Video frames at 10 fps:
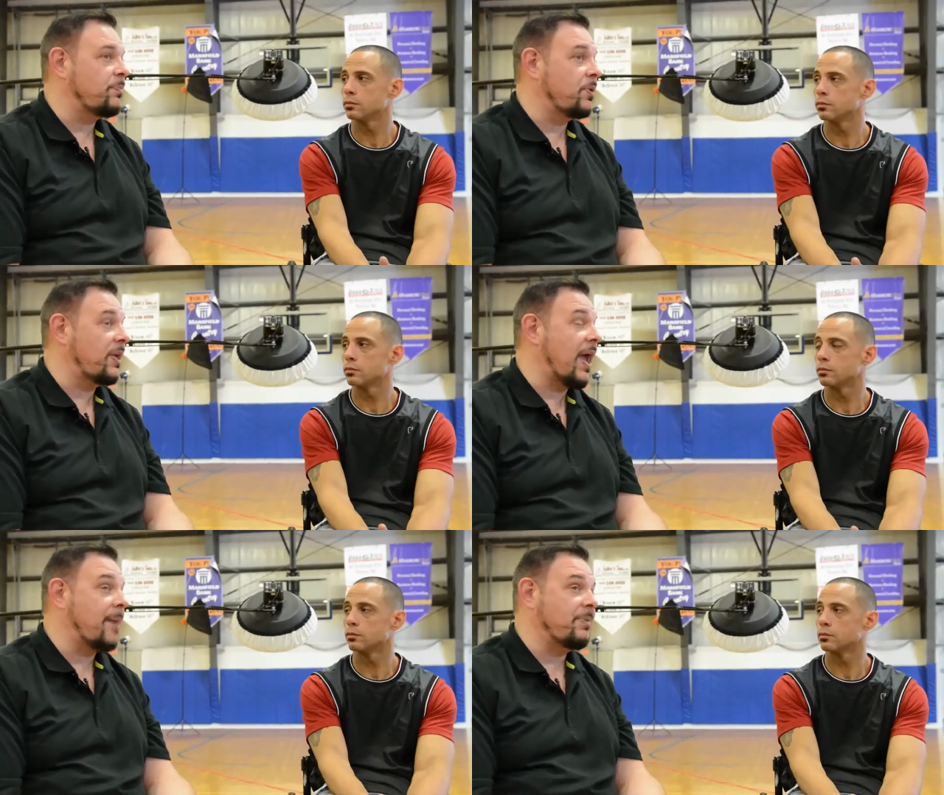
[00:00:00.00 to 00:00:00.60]

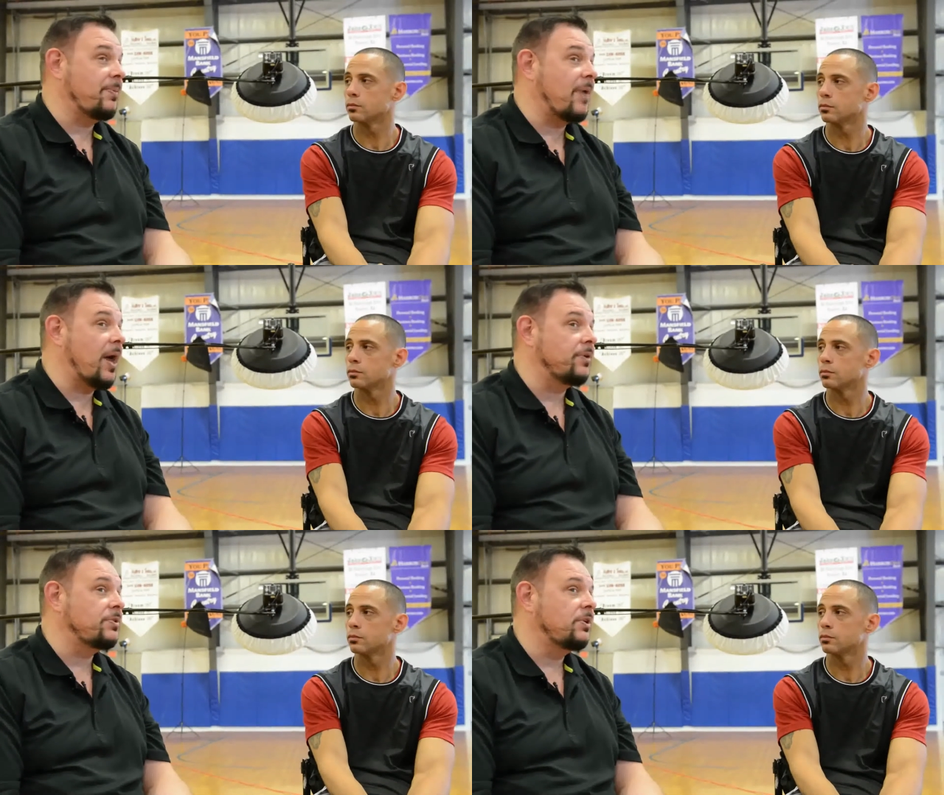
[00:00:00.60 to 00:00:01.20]
Speaker 1: pretty happy
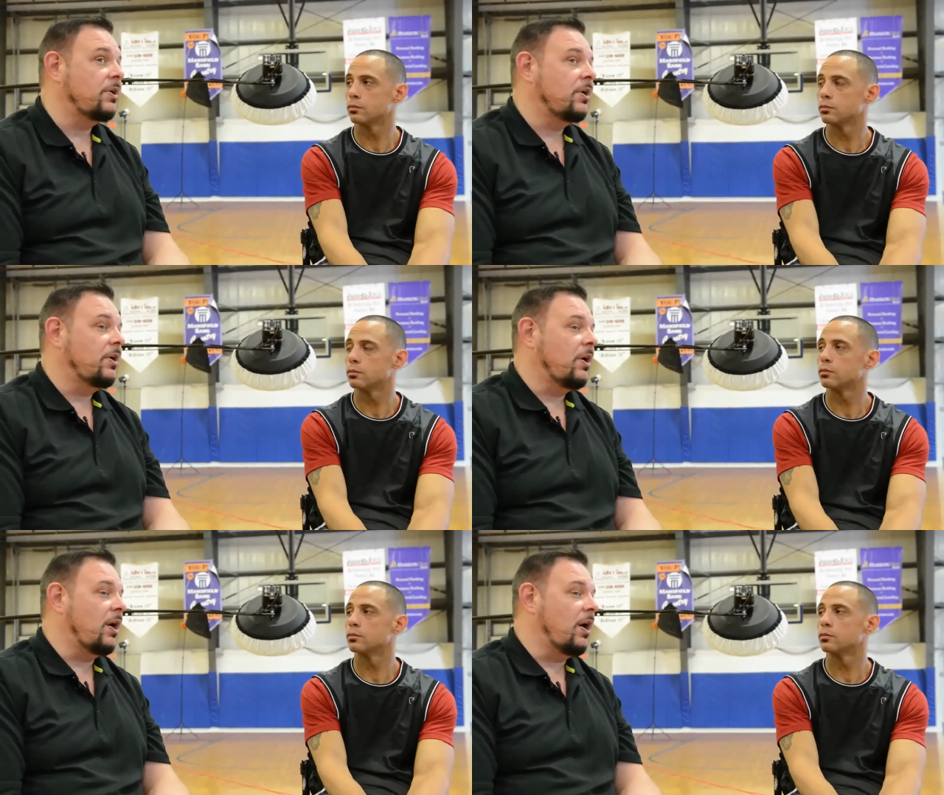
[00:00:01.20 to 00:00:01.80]
about
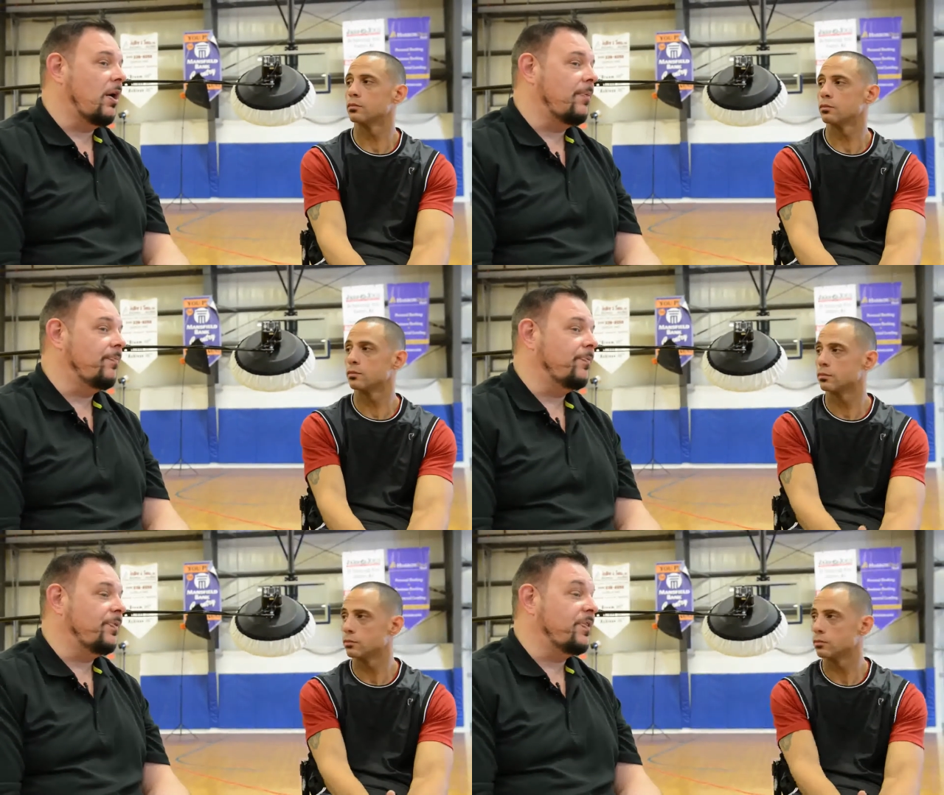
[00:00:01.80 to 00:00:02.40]

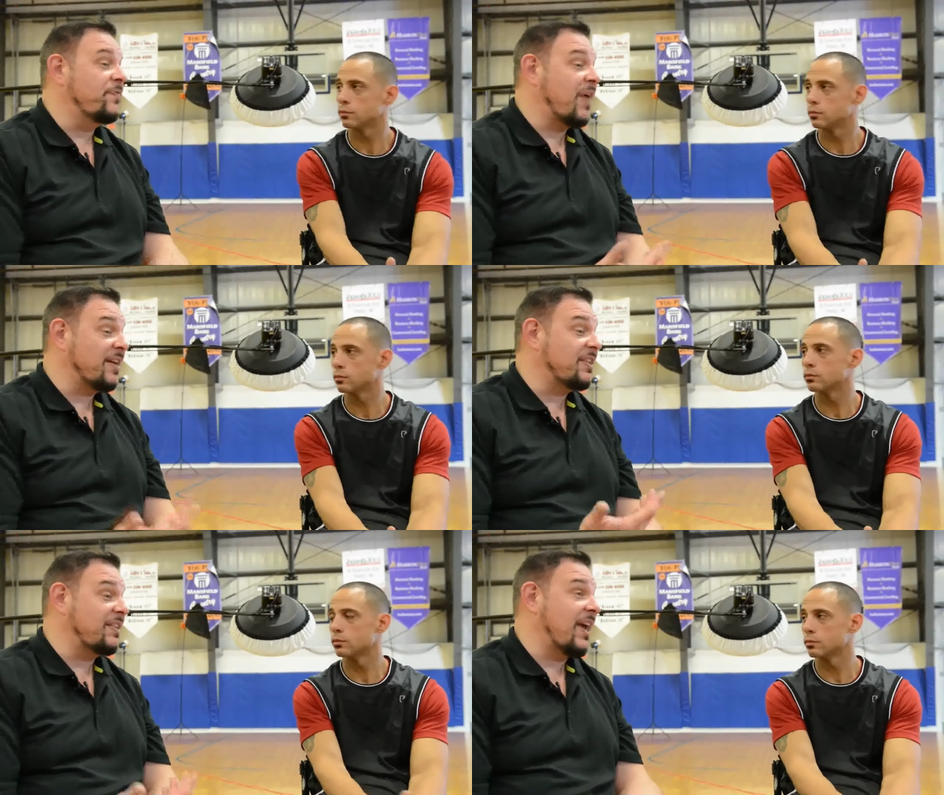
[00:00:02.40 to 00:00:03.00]
um, the
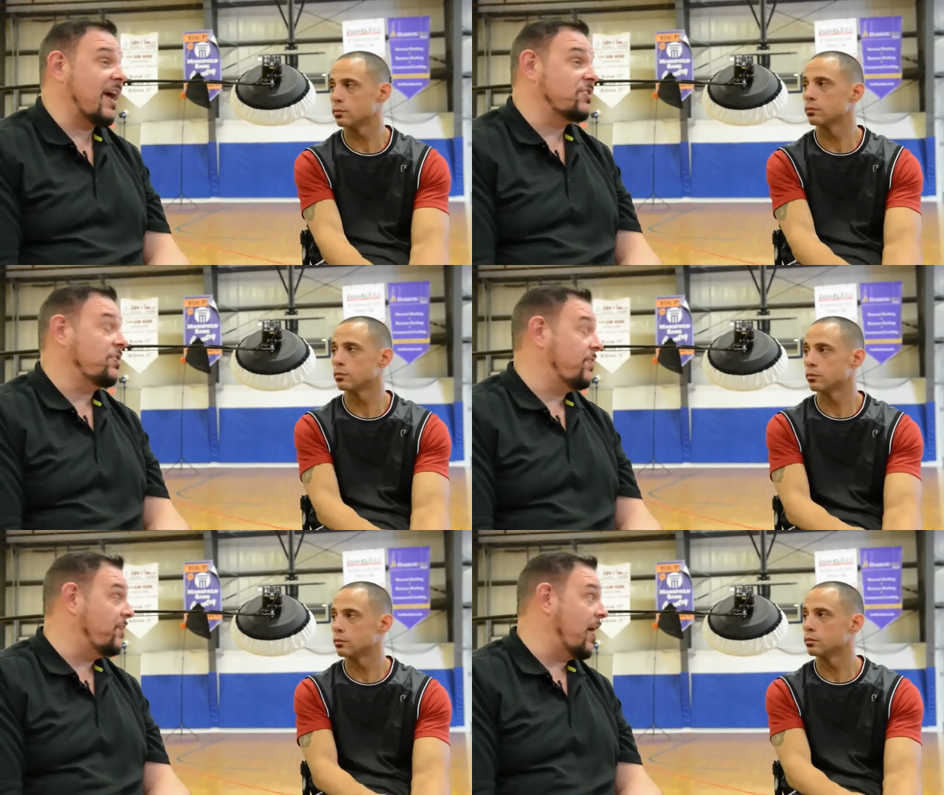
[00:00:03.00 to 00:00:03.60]
fact that they
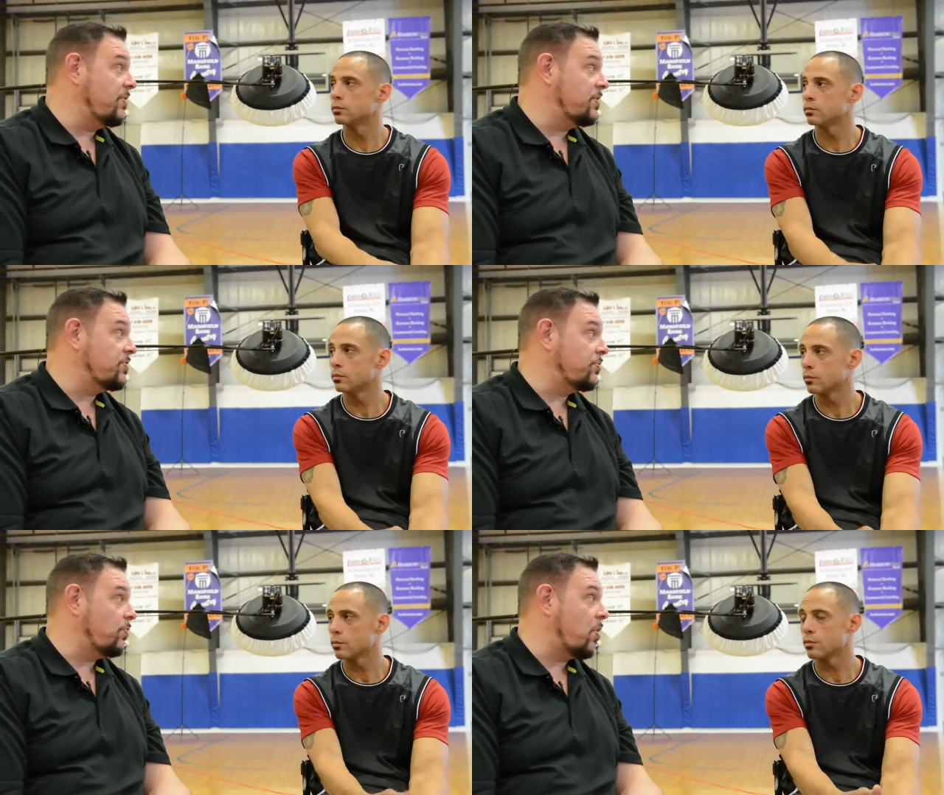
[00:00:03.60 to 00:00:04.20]
actually found
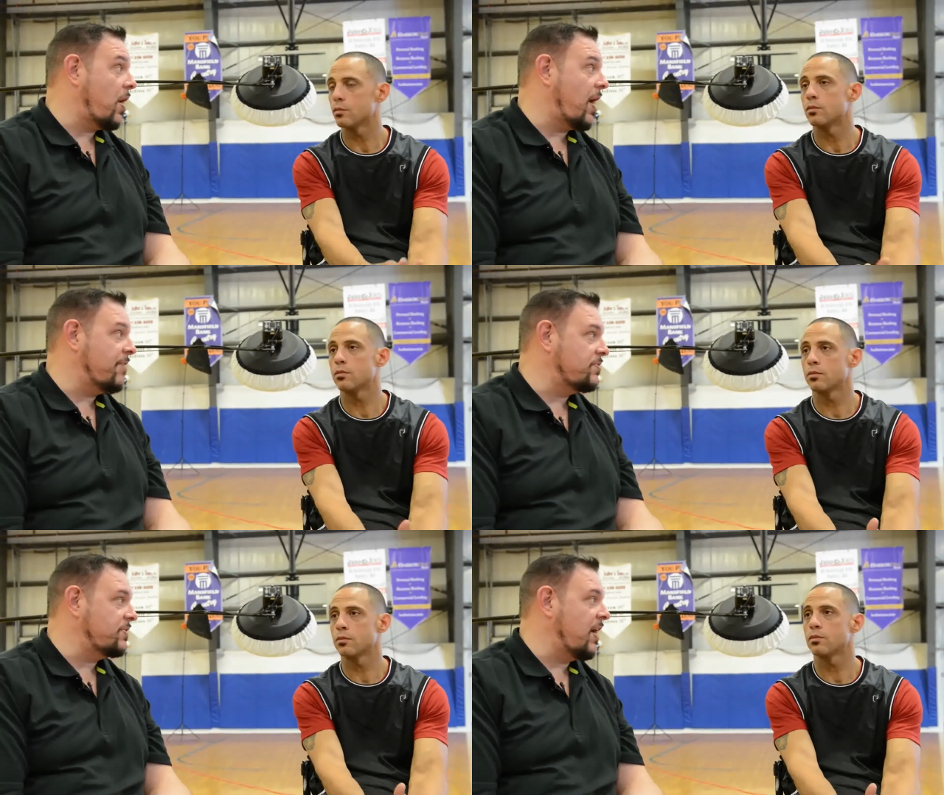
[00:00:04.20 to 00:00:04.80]
us through our
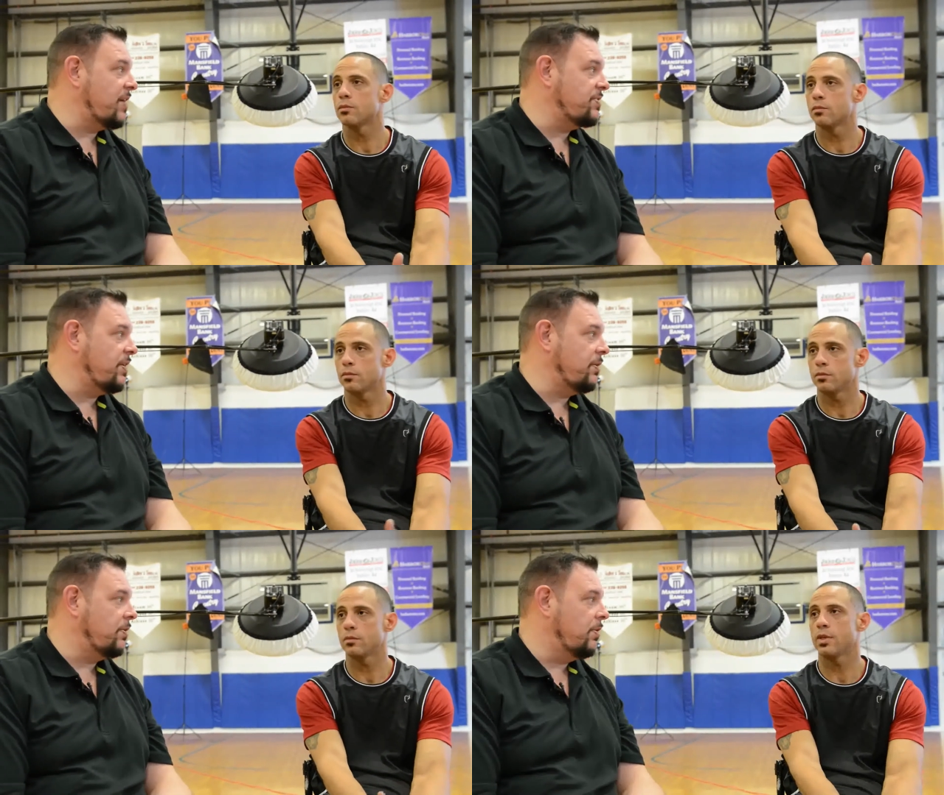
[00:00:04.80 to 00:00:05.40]

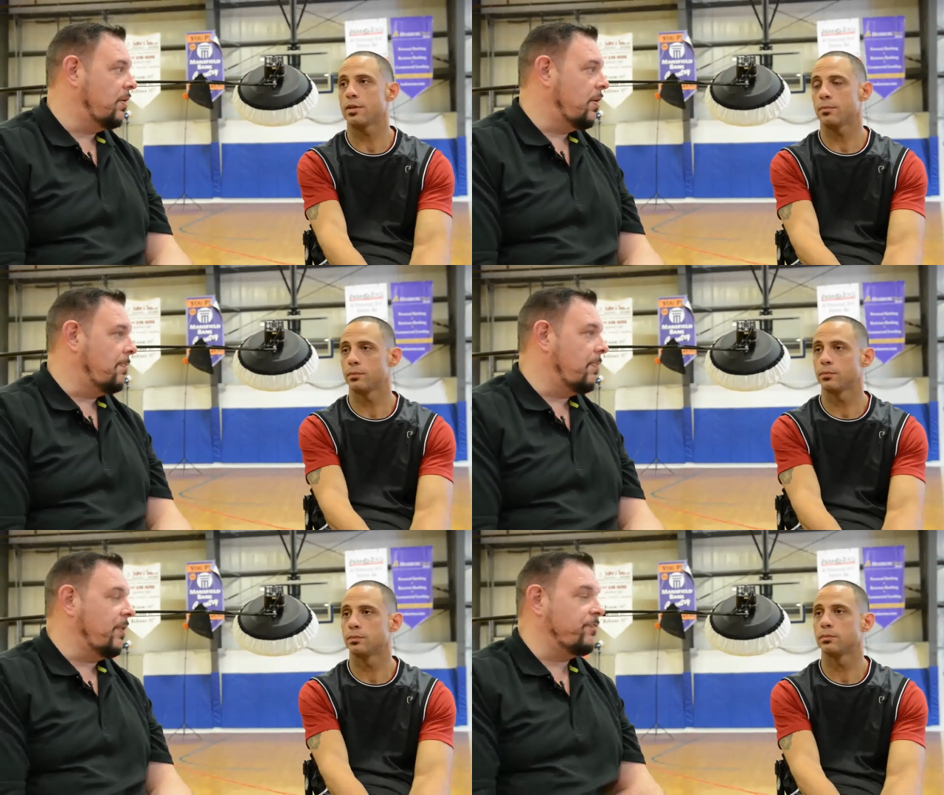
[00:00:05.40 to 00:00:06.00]
advertising.
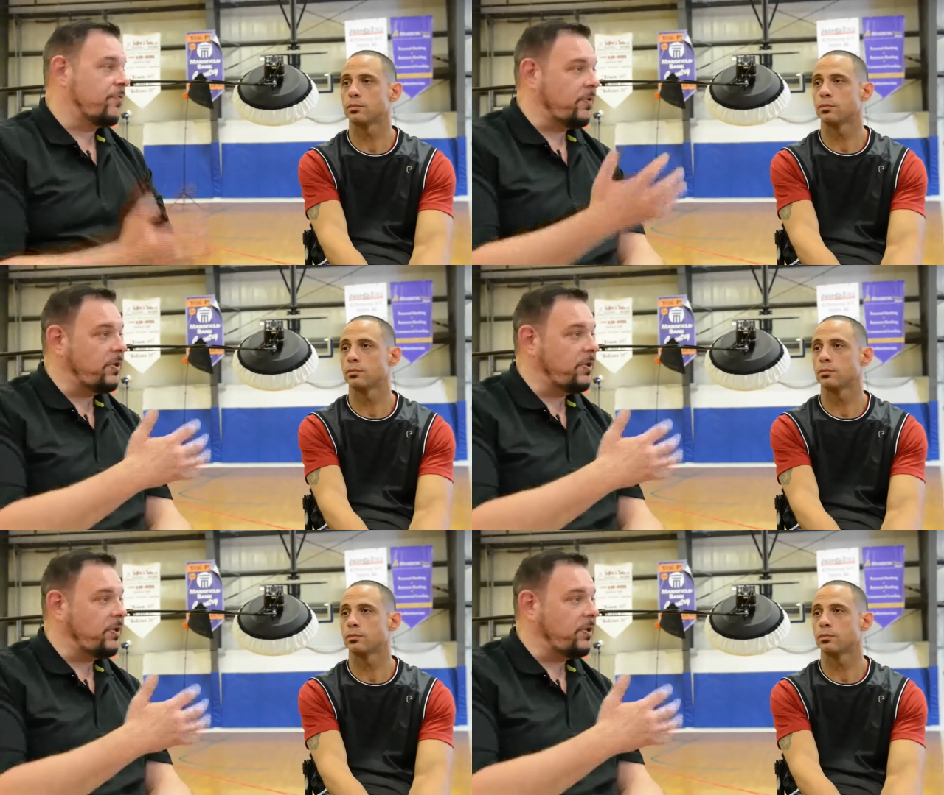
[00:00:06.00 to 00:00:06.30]
Yeah. But for